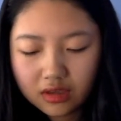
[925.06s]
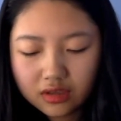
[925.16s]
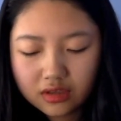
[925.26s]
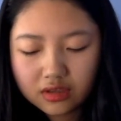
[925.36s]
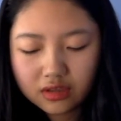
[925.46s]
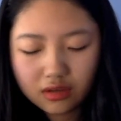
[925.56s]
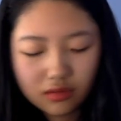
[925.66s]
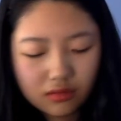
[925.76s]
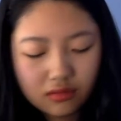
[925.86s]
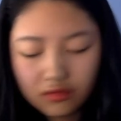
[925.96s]

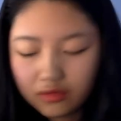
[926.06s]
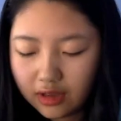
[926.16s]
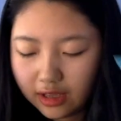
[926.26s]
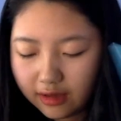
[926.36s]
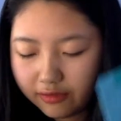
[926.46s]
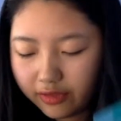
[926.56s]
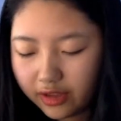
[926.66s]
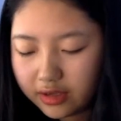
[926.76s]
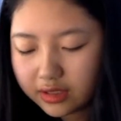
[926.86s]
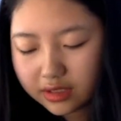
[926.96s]
So, I have
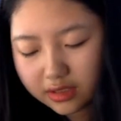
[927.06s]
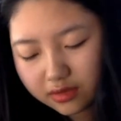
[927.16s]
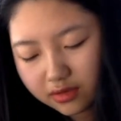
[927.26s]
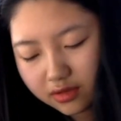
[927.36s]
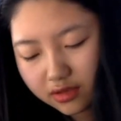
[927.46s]
this.